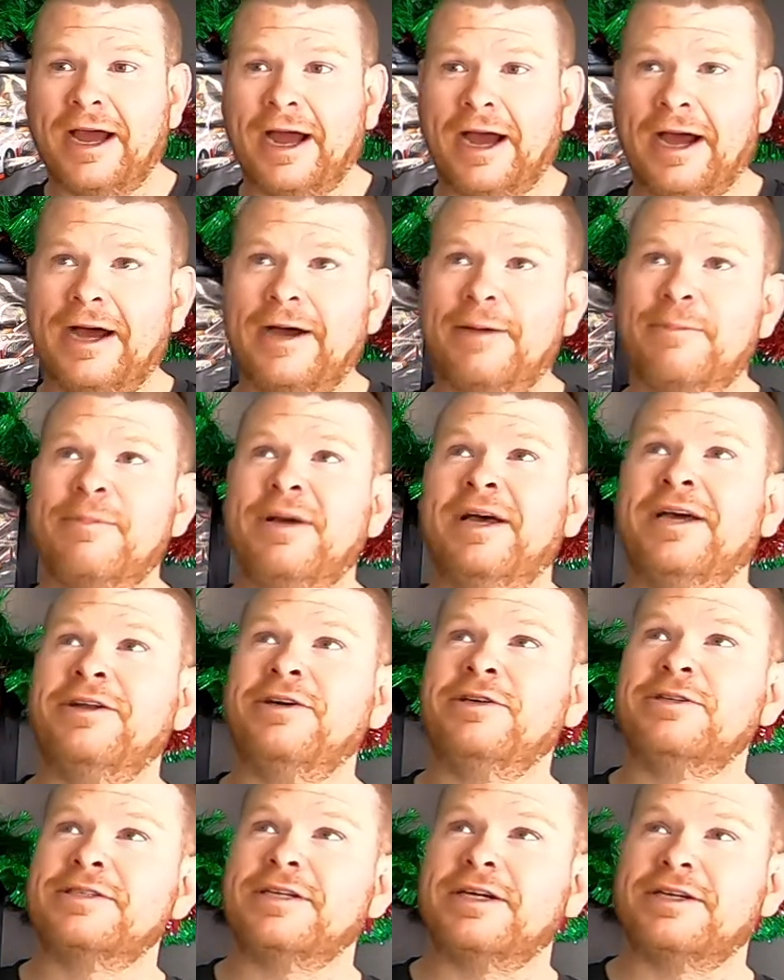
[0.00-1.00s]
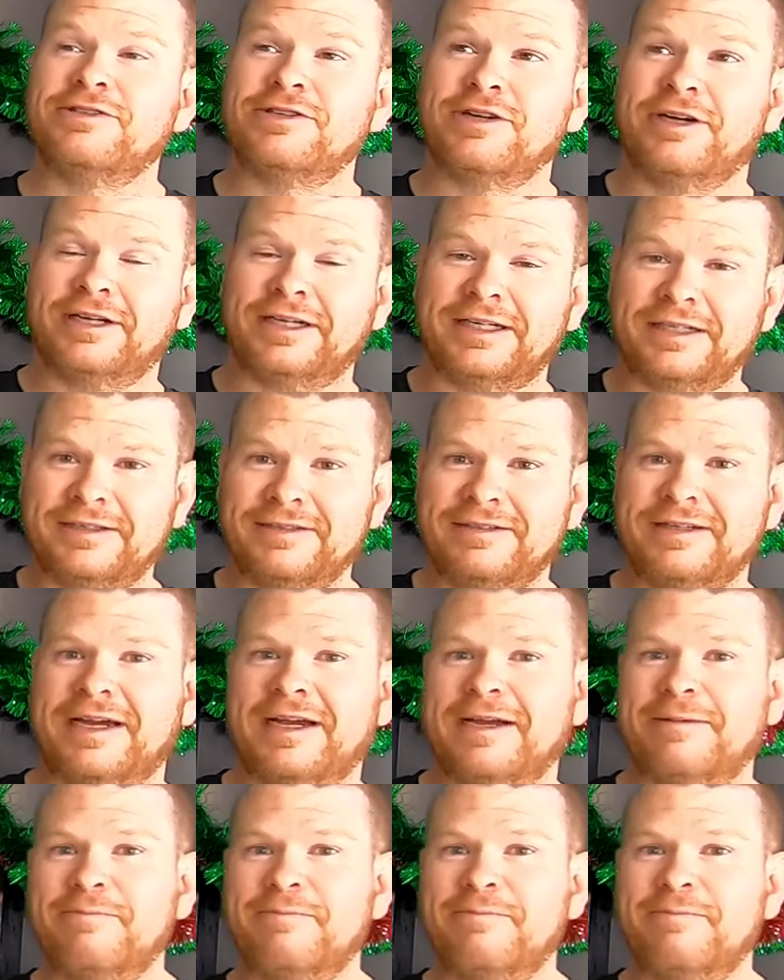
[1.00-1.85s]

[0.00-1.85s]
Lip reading: and also try and